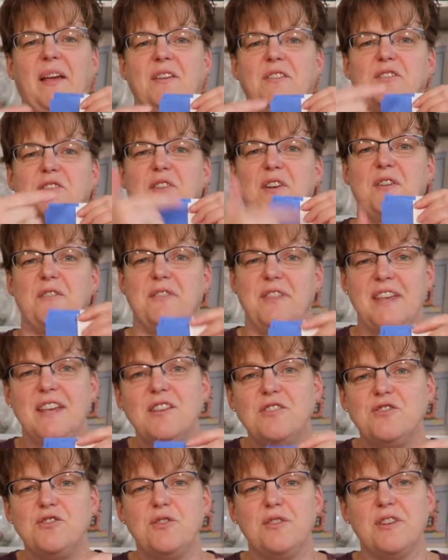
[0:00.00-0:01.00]
So now
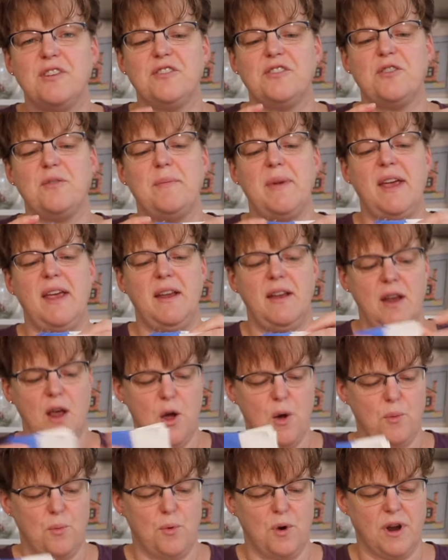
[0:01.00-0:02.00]
these units are made.
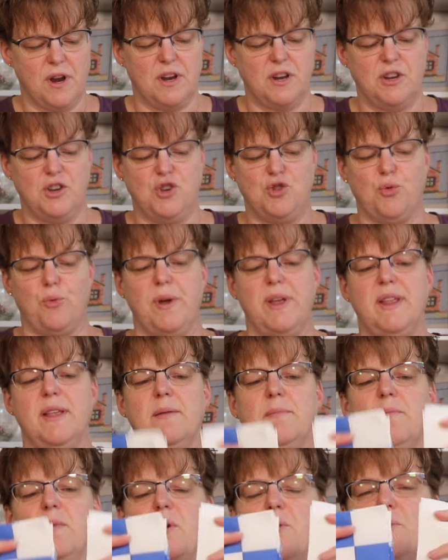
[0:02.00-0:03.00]
We're going to join
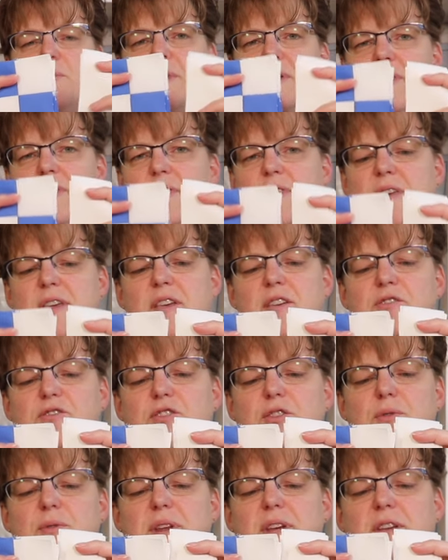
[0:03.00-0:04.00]
them with
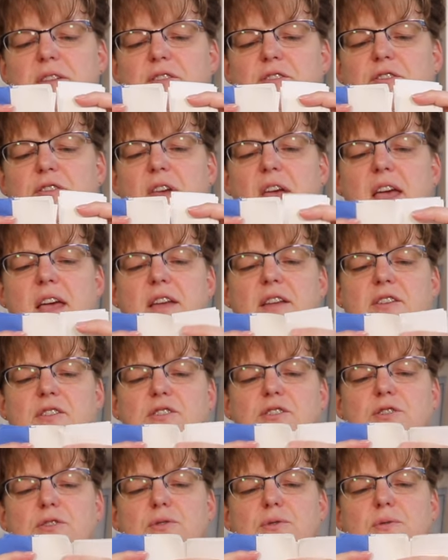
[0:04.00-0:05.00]
these units
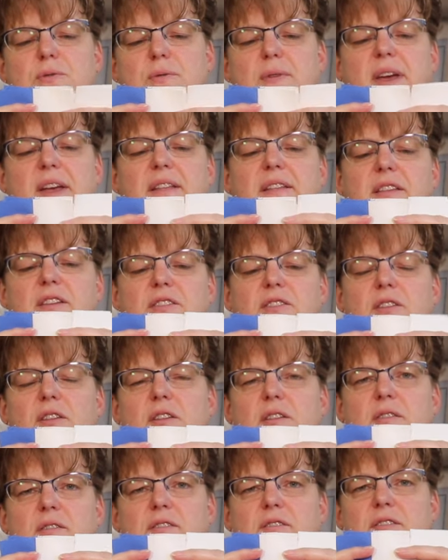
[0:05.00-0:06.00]
to get
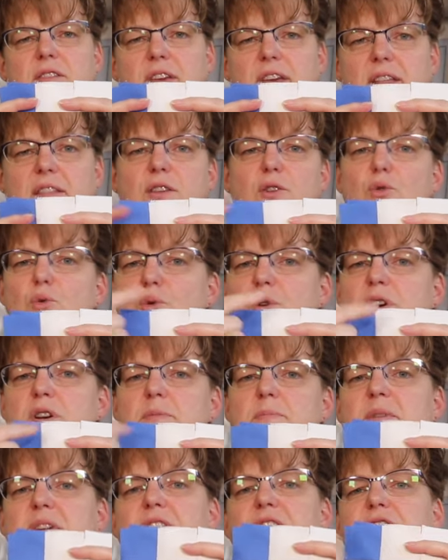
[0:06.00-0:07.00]
the corner
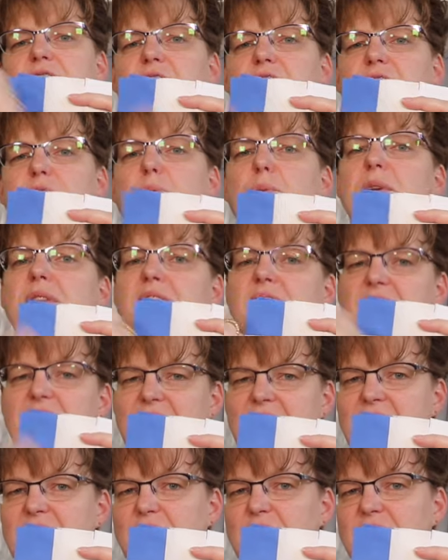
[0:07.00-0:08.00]
pieces with the
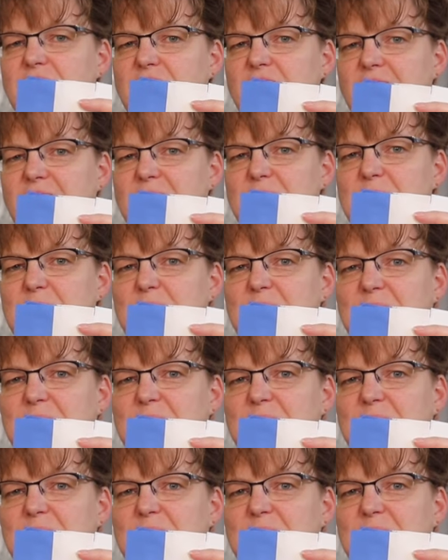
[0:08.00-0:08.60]
diagonal line.